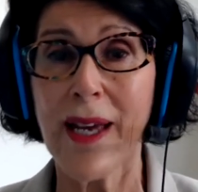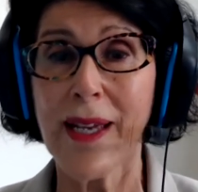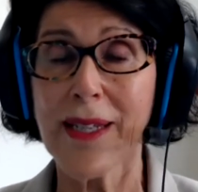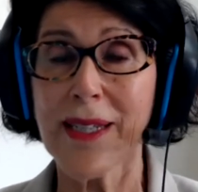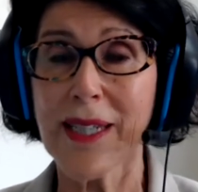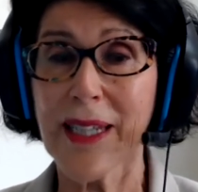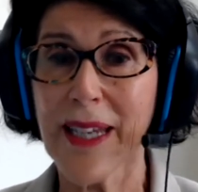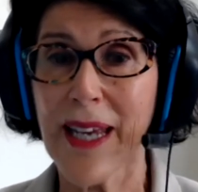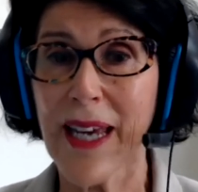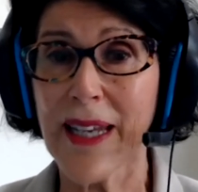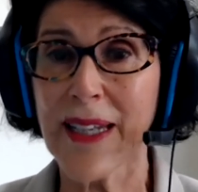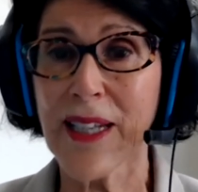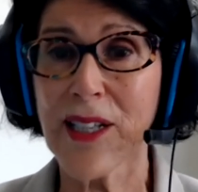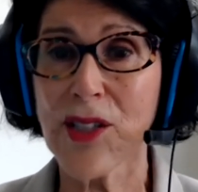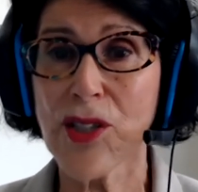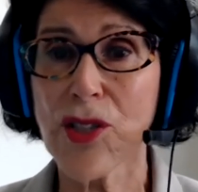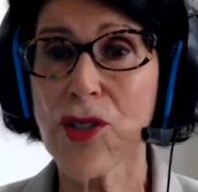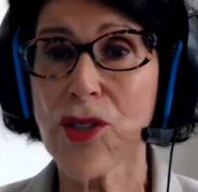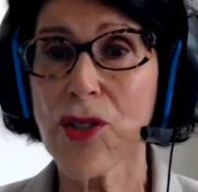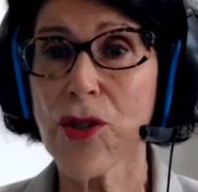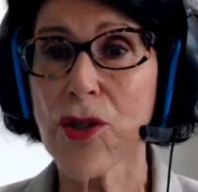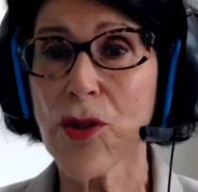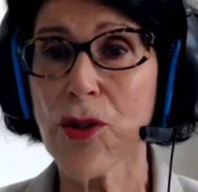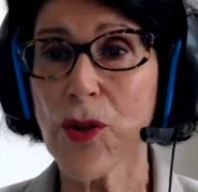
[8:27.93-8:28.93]
to get in to
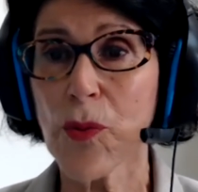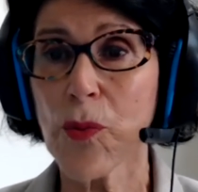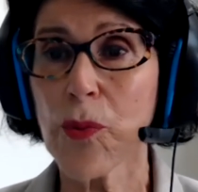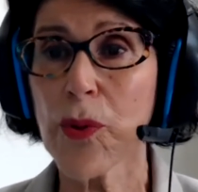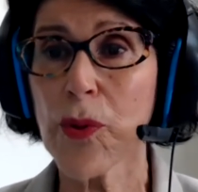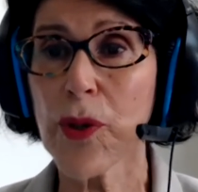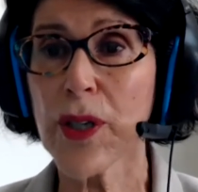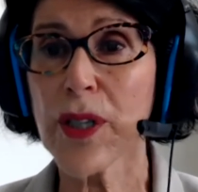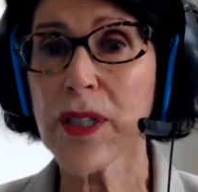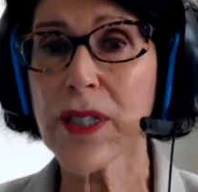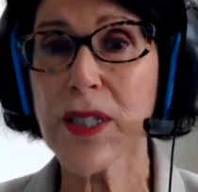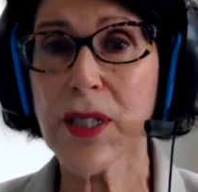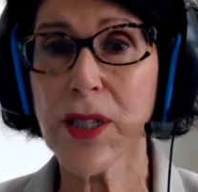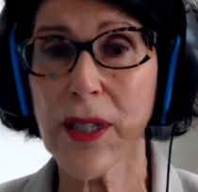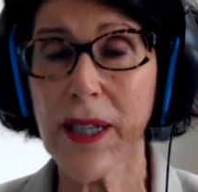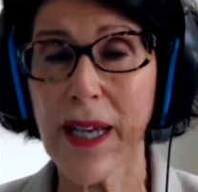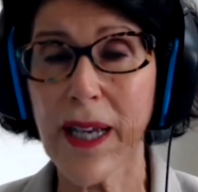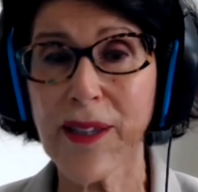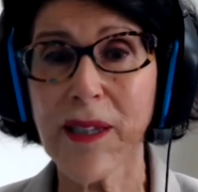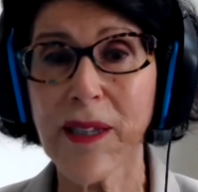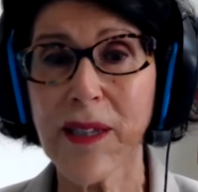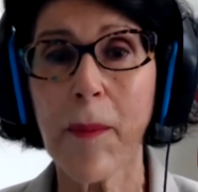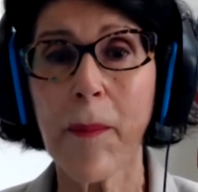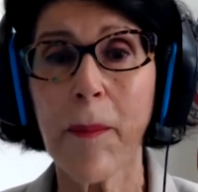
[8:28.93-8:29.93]
do the work to
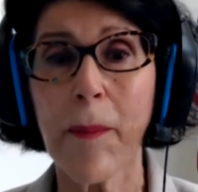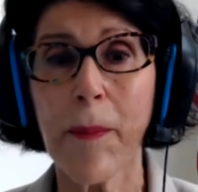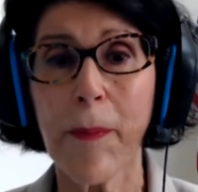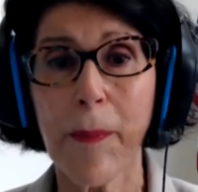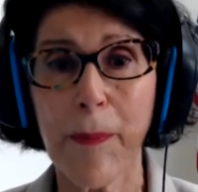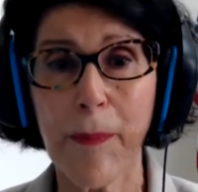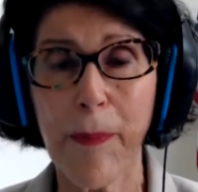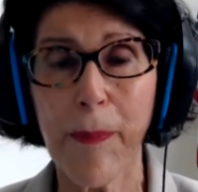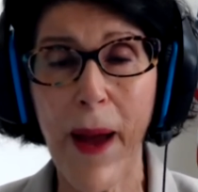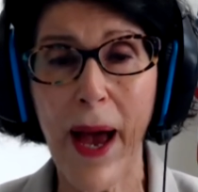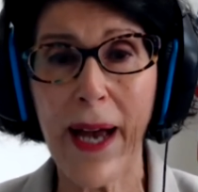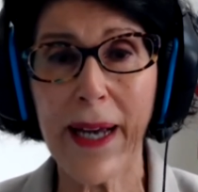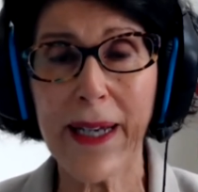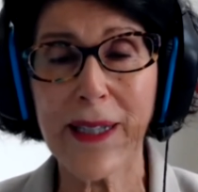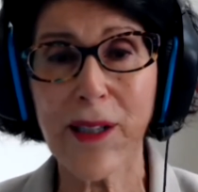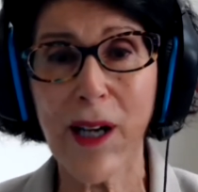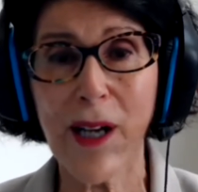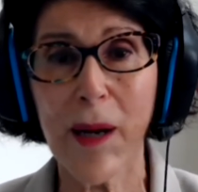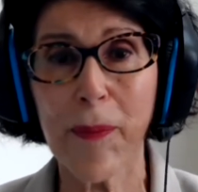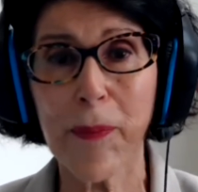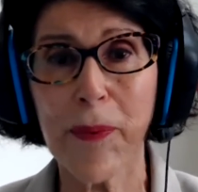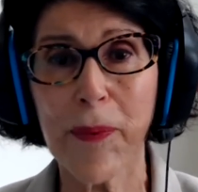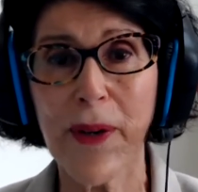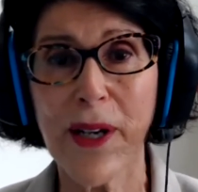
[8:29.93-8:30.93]
get them back in
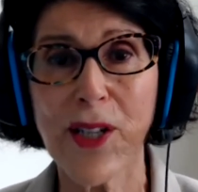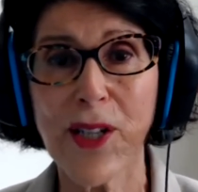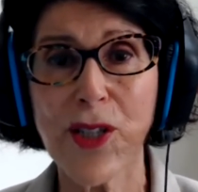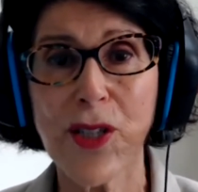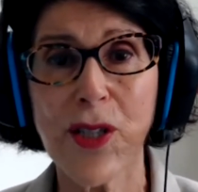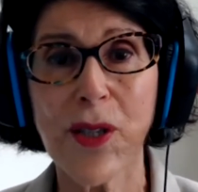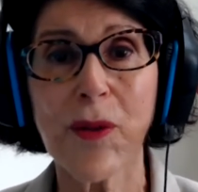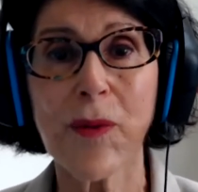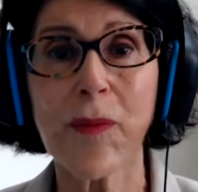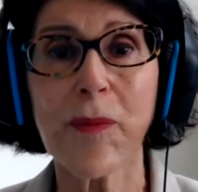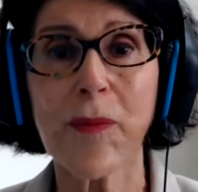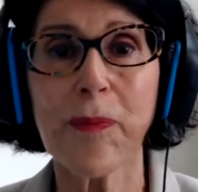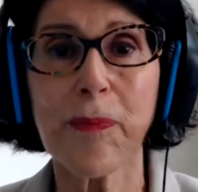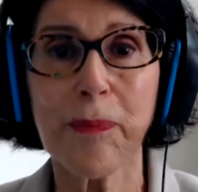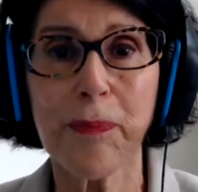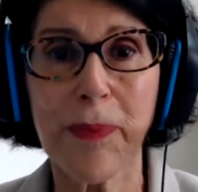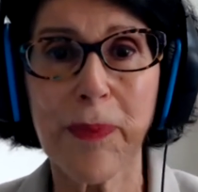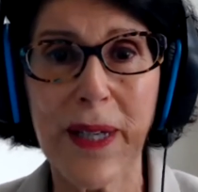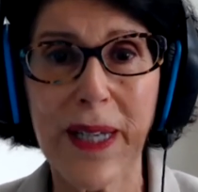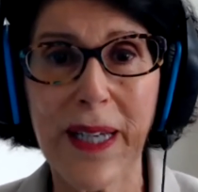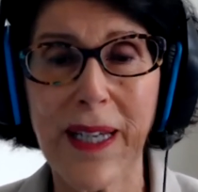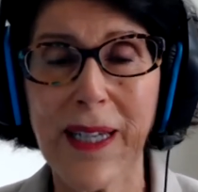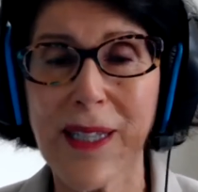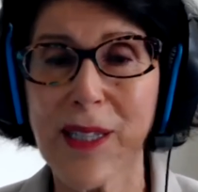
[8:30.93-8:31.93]
operation
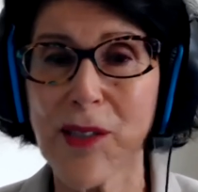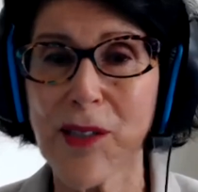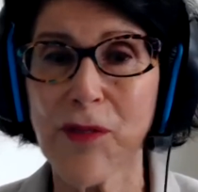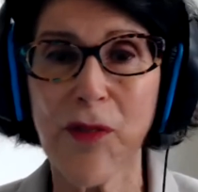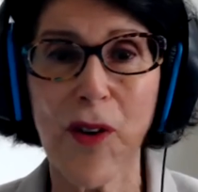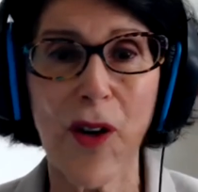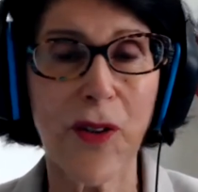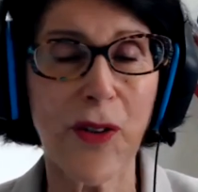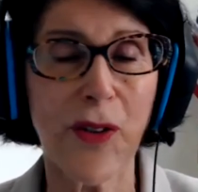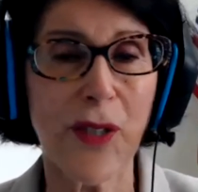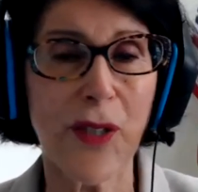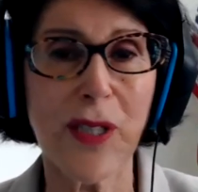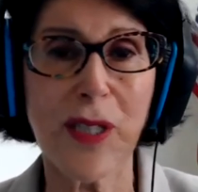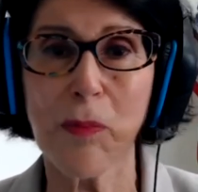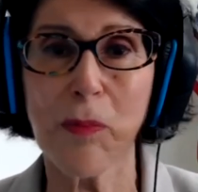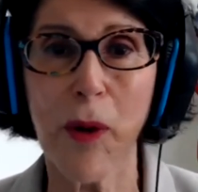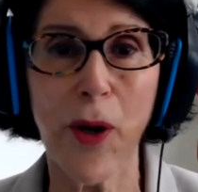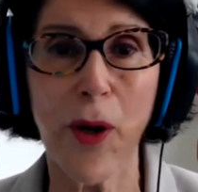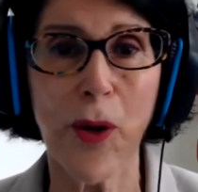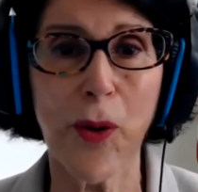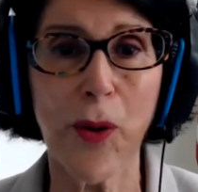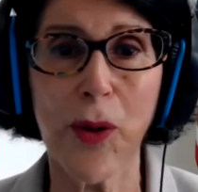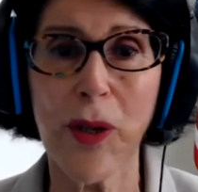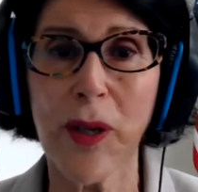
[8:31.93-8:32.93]
because of all the
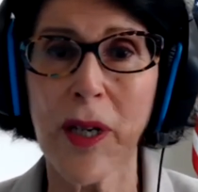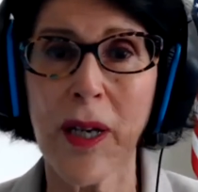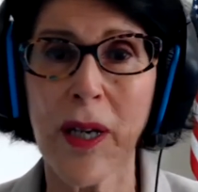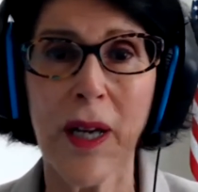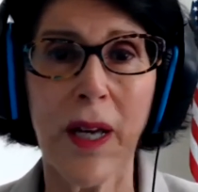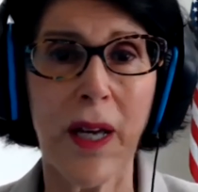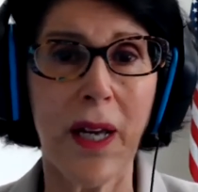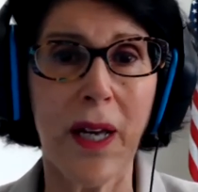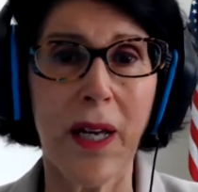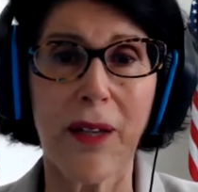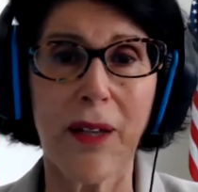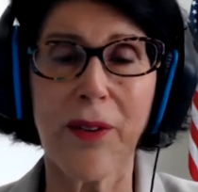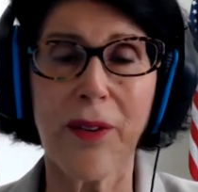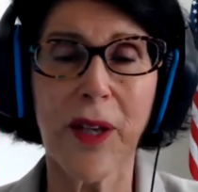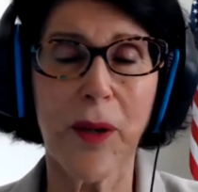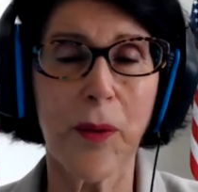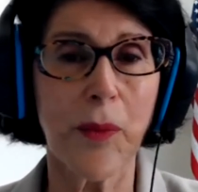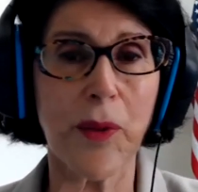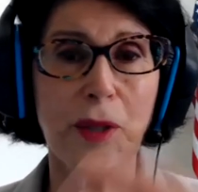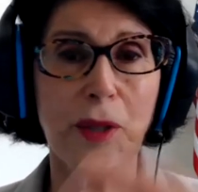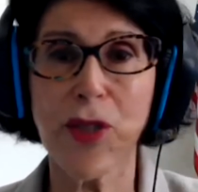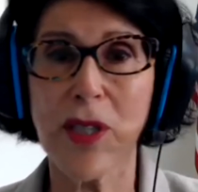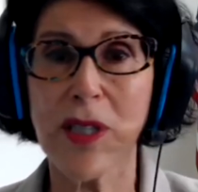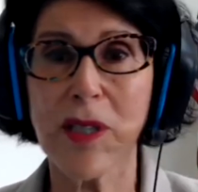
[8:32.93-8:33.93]
smoke that
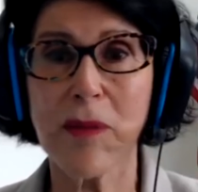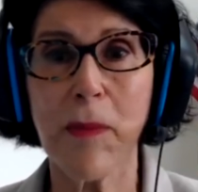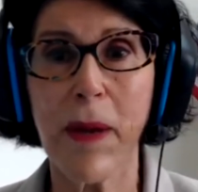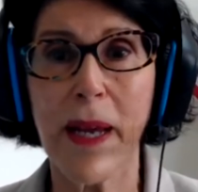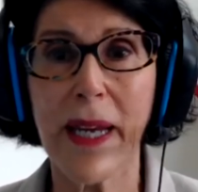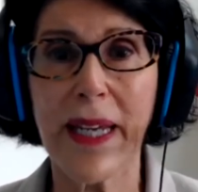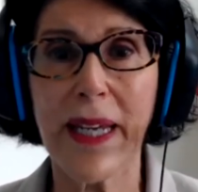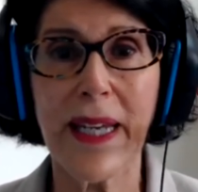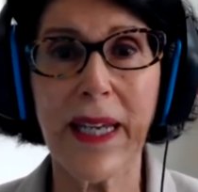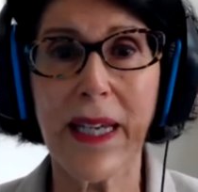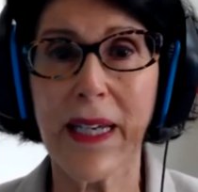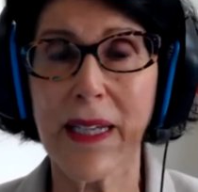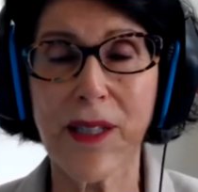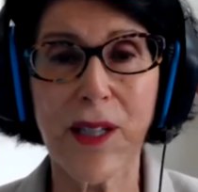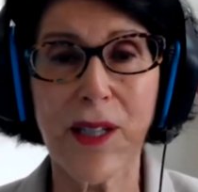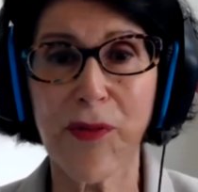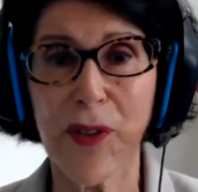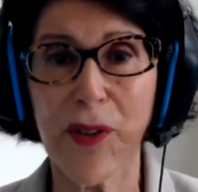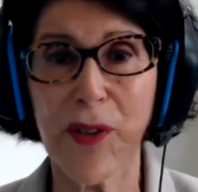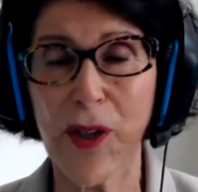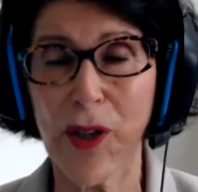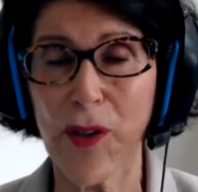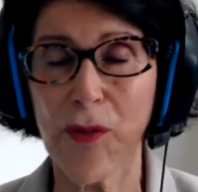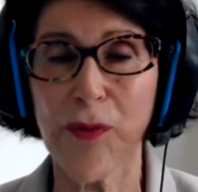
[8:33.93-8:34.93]
was just making it
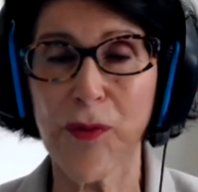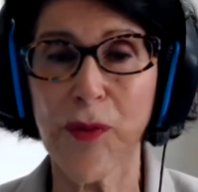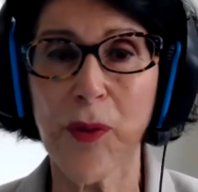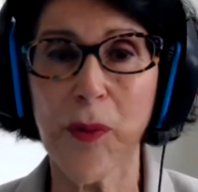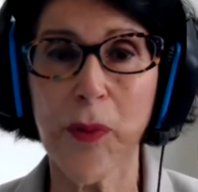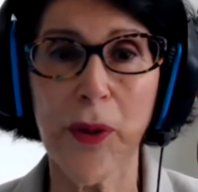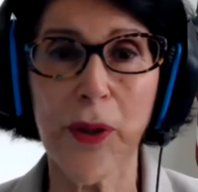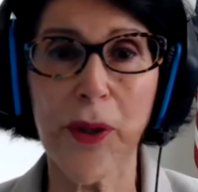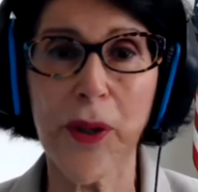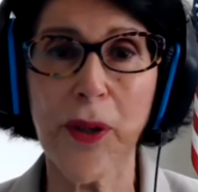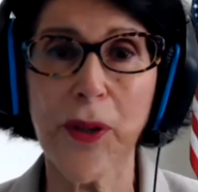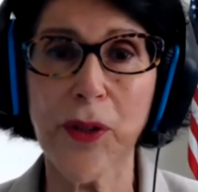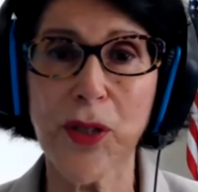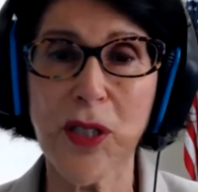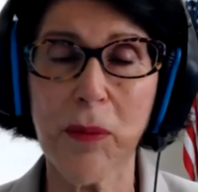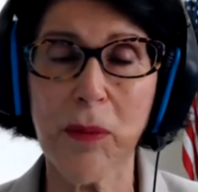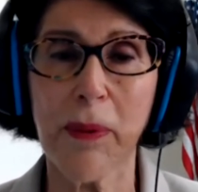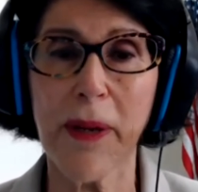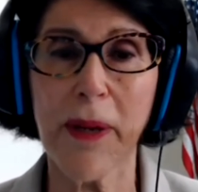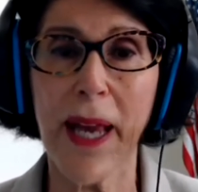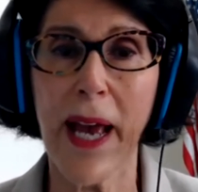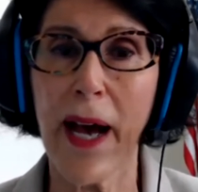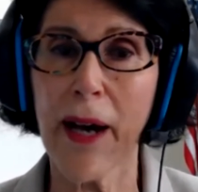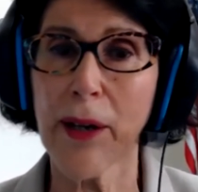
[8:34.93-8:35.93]
difficult for workers to
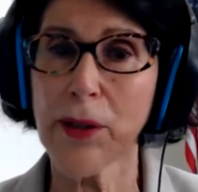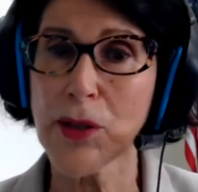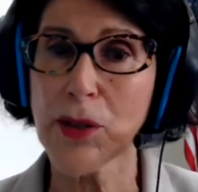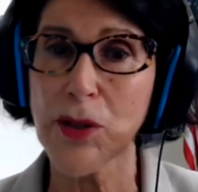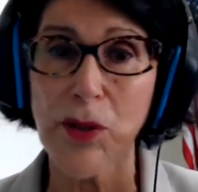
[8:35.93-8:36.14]
be out.